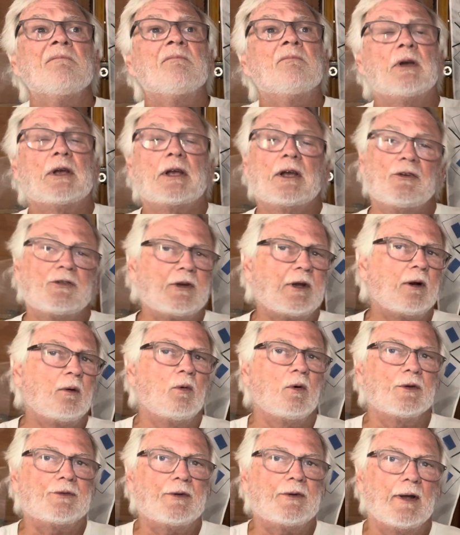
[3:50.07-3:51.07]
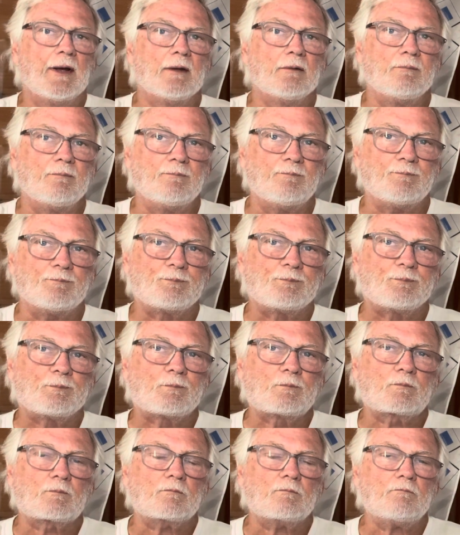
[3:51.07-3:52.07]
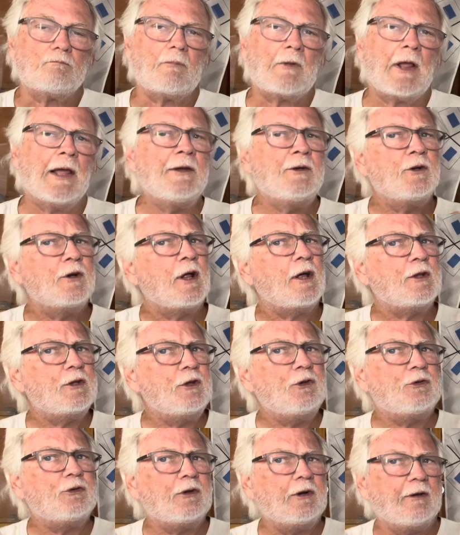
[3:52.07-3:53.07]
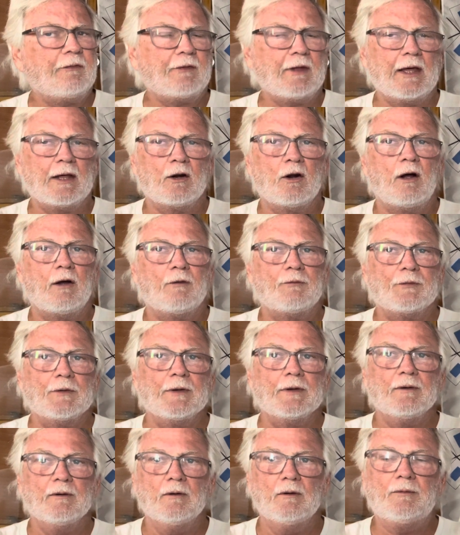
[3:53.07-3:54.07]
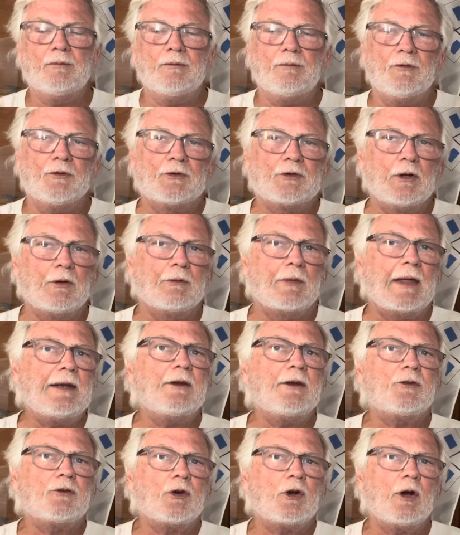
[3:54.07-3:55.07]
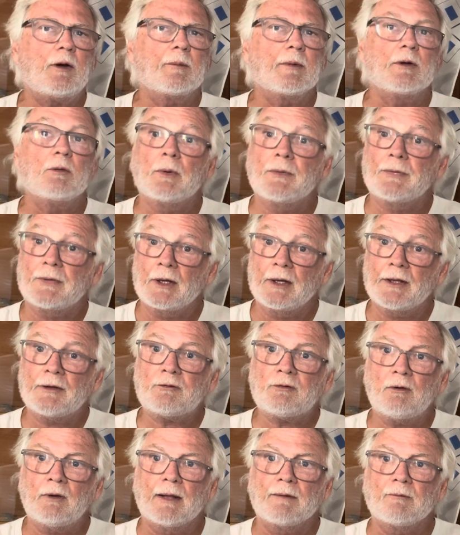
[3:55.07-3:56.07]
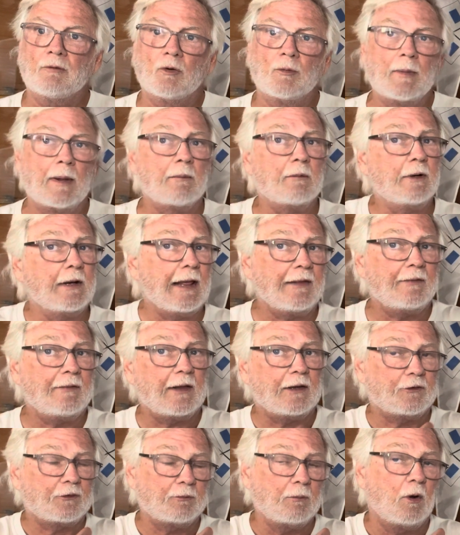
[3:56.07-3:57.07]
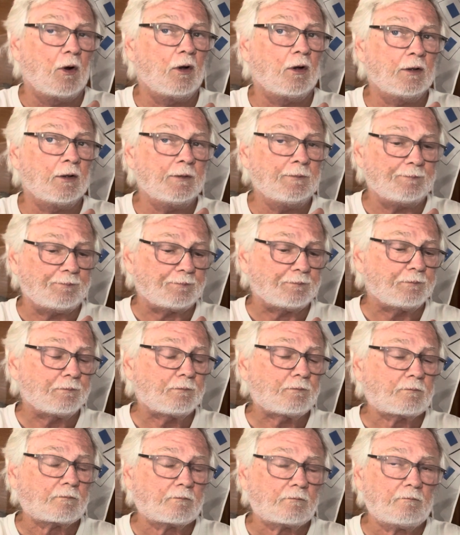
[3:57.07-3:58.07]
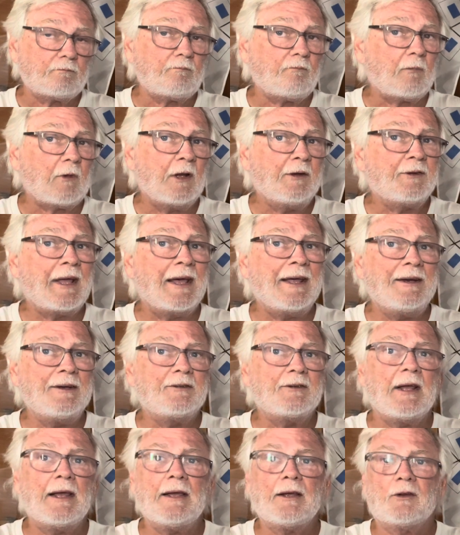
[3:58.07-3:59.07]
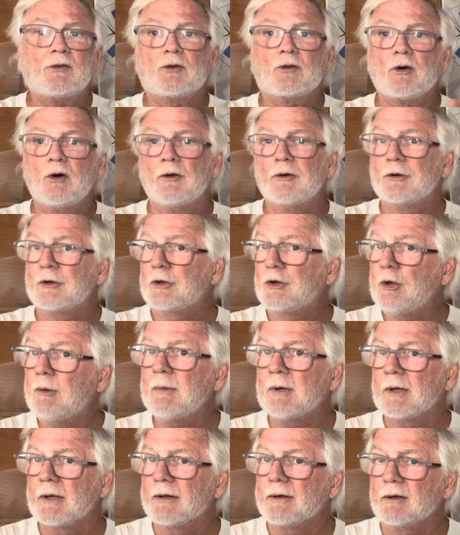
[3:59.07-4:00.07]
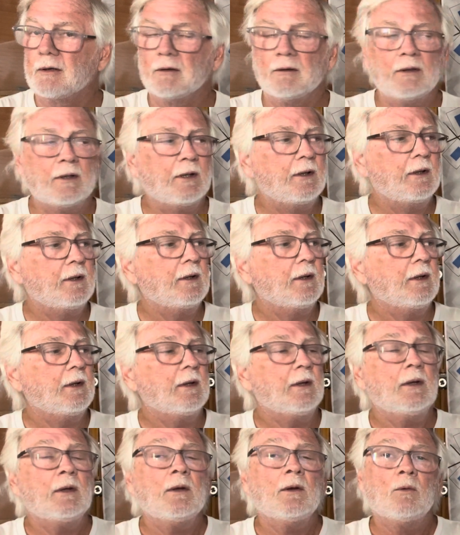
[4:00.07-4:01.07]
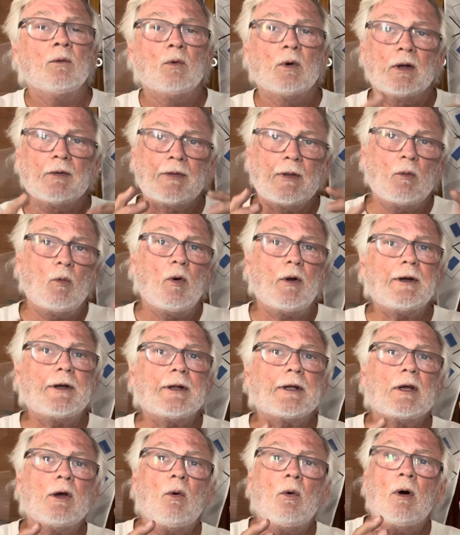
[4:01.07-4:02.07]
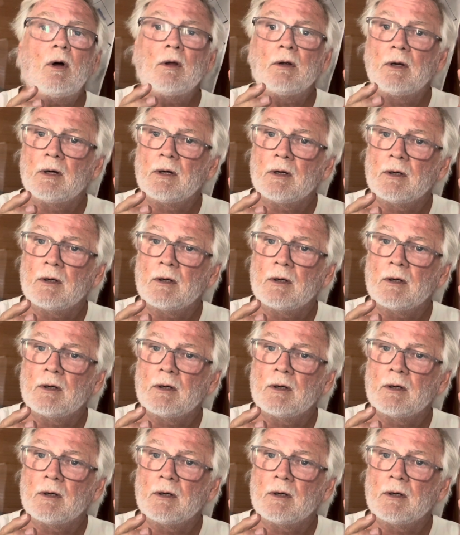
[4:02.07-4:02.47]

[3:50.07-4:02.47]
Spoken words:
because air wants out, and you're not using it that often. So they determined with the Electro-Level, remember it had that small, tiny tank, it's called an accumulator. Well, they wanted to go